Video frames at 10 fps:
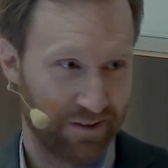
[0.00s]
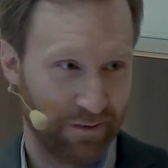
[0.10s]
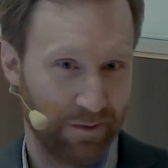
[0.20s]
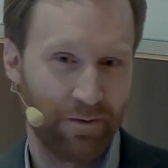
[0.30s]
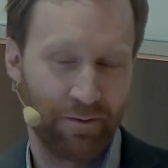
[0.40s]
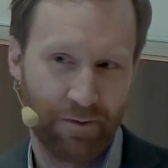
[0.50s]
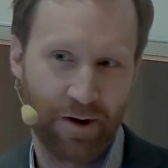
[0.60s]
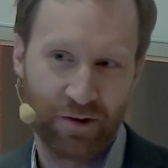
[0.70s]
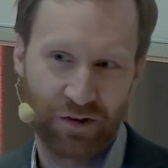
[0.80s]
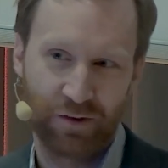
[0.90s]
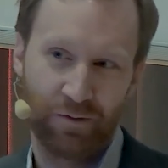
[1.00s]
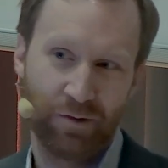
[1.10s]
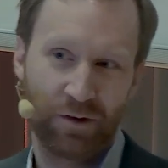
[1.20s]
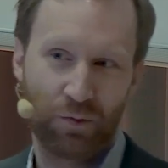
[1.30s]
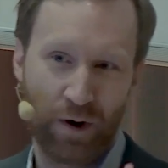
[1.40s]
there is
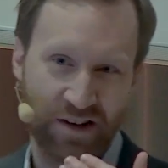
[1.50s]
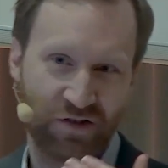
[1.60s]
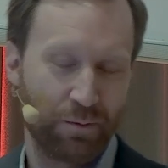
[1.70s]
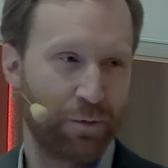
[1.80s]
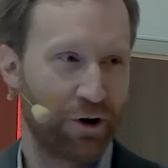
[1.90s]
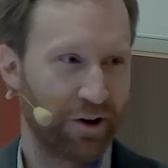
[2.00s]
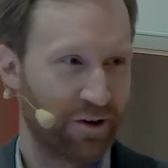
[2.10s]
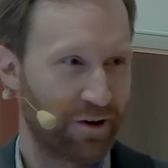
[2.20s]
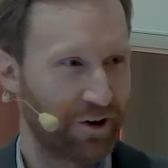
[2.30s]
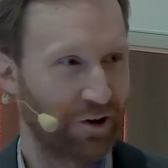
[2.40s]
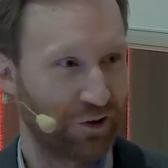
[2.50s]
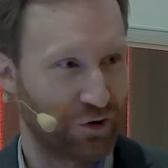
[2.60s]
quite some hurdle